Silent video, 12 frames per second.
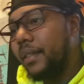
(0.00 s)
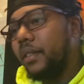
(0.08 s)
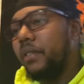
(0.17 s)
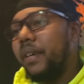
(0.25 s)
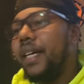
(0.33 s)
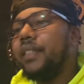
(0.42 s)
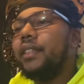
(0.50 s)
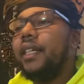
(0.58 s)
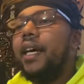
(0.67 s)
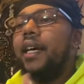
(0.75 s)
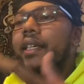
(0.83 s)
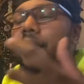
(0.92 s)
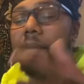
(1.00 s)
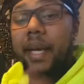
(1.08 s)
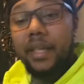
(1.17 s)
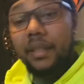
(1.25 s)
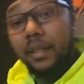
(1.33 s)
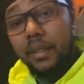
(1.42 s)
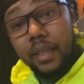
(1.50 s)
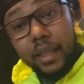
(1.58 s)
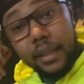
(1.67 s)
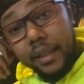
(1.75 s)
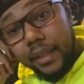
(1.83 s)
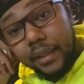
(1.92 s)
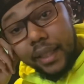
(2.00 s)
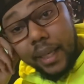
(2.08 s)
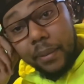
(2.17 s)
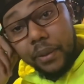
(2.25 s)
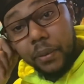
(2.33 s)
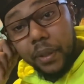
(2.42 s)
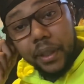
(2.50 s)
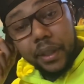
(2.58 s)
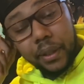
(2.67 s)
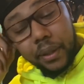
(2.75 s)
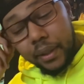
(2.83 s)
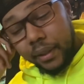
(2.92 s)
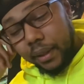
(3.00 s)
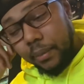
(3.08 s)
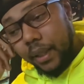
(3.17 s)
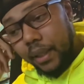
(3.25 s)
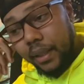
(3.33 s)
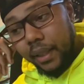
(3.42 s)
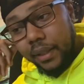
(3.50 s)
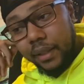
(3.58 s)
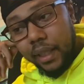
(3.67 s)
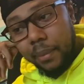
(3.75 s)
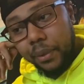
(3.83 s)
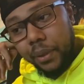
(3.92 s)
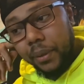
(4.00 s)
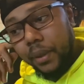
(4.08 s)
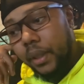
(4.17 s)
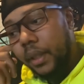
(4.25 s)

and gradually I'll get back into the other things that I was working on and some of the other things that I'm doing.